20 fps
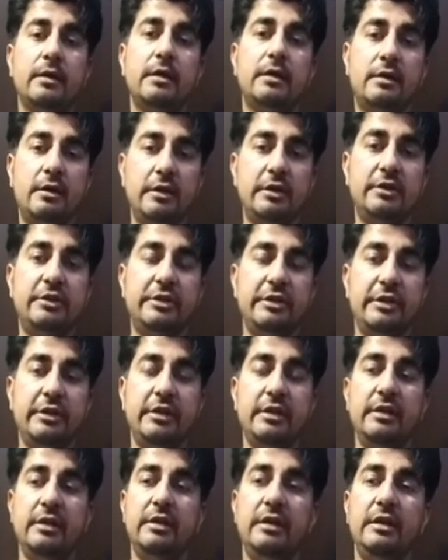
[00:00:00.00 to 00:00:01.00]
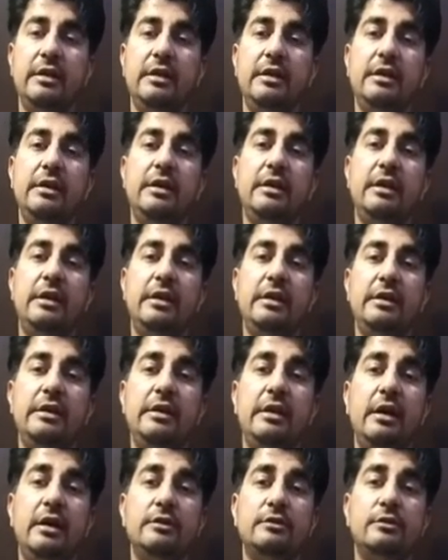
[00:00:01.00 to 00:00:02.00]
country, and
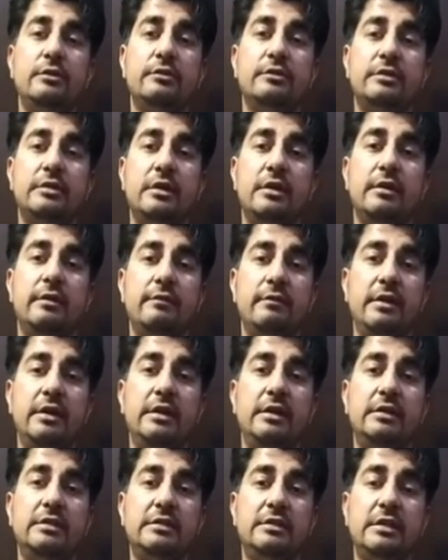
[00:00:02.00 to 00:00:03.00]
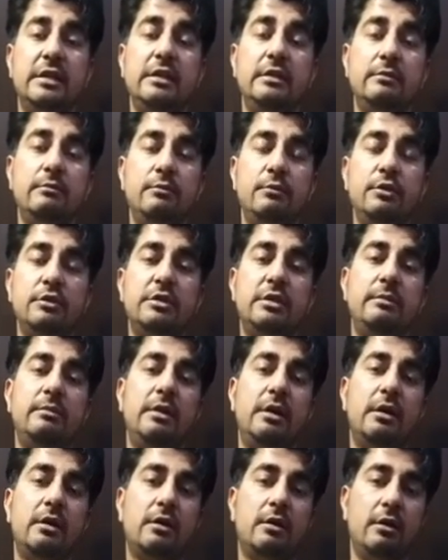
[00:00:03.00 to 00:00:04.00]
he also served at Sindh Muslim
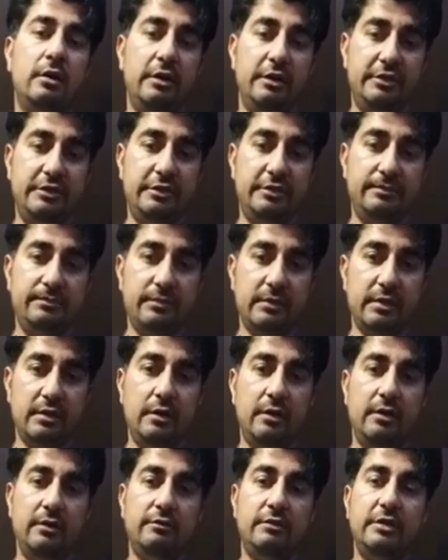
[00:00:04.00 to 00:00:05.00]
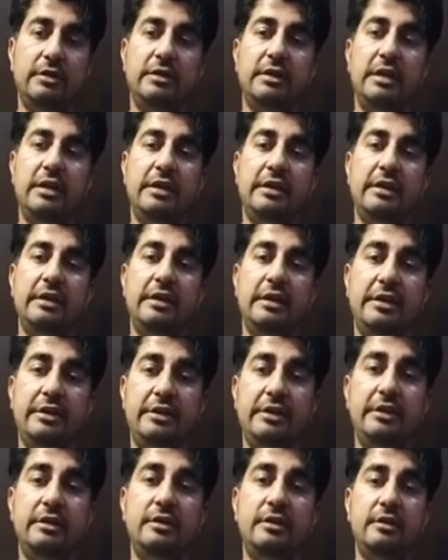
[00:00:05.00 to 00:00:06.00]
Law College. After that, in
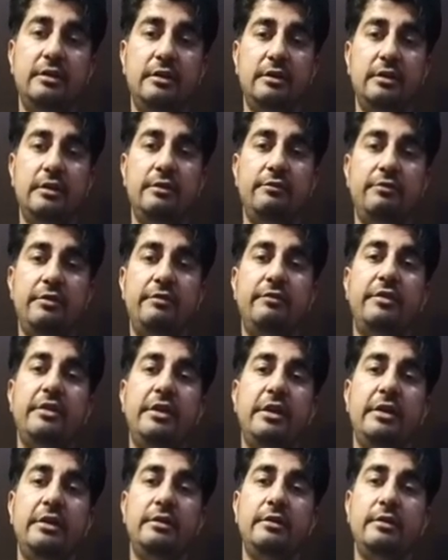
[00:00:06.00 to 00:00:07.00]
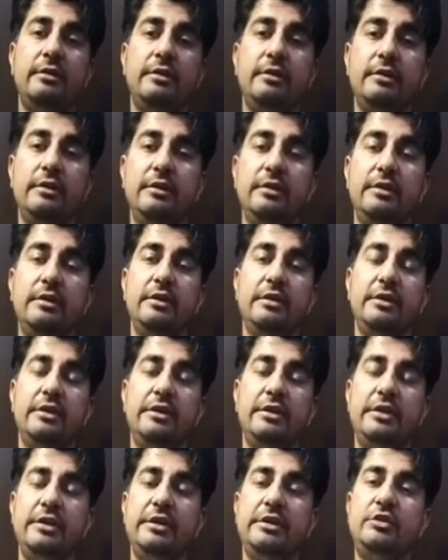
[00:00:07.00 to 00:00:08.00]
1958,
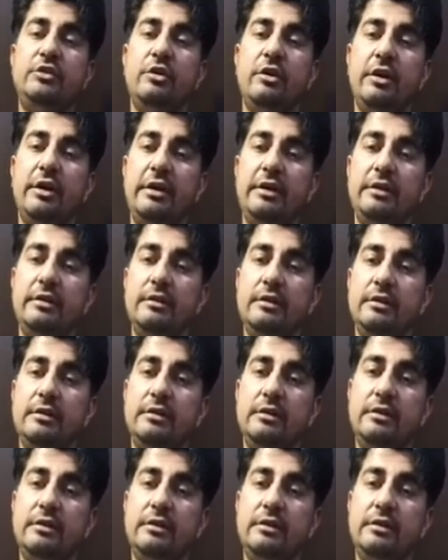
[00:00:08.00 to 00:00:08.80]
he joined